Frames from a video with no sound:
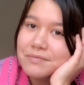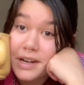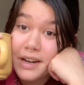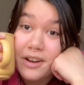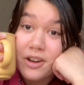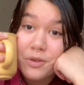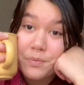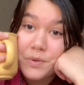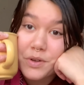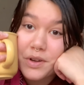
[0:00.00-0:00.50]

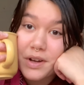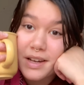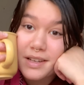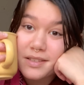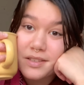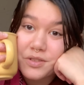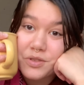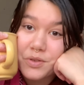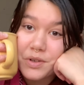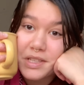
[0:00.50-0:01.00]
I hope you
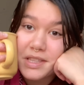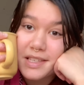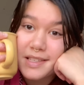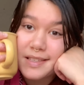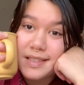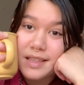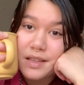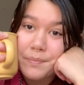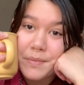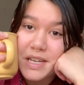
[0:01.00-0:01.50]
guys enjoyed
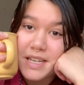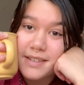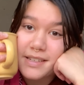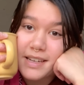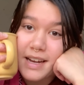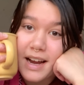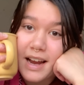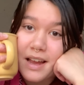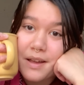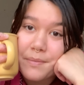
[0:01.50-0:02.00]
this in the
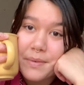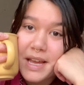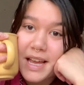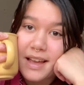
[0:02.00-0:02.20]
meantime,